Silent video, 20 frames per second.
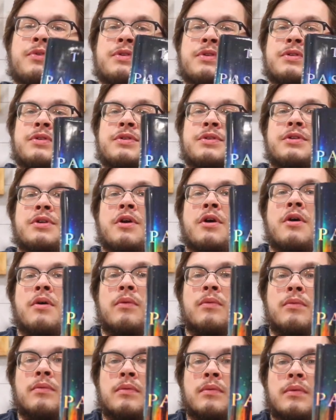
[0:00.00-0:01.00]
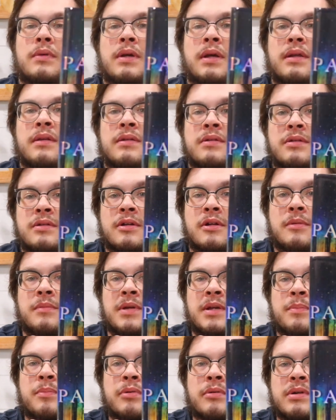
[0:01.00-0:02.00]
So, okay, this is going to
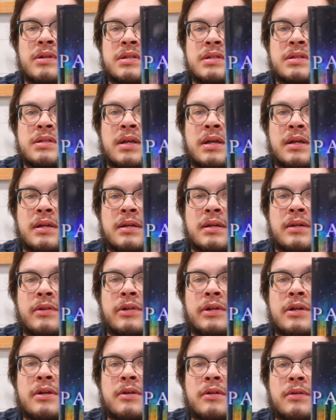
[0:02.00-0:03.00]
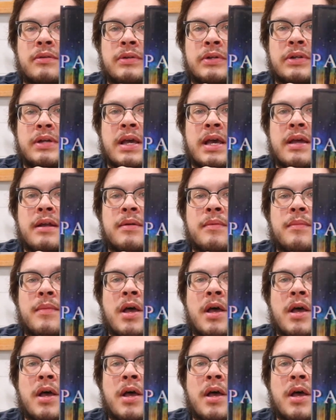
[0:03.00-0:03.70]
be pretty psychedelic here to look at.